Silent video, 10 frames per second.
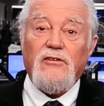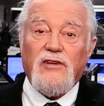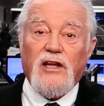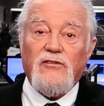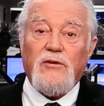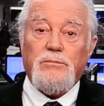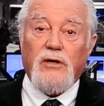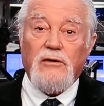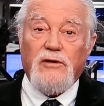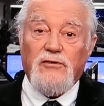States that
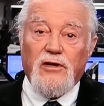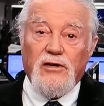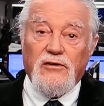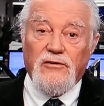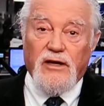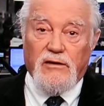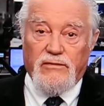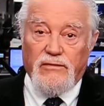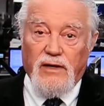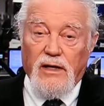brought this on itself.